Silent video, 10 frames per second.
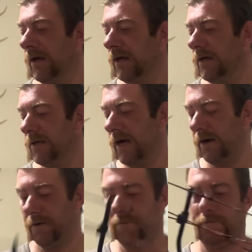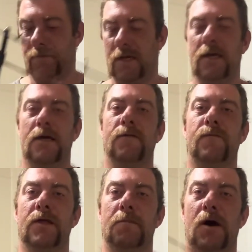So for
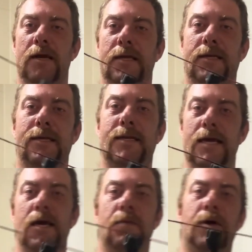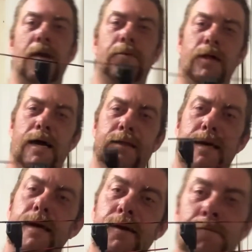the mighty Stinger people out
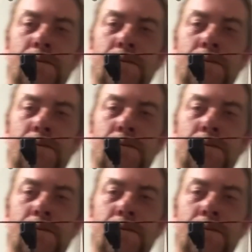there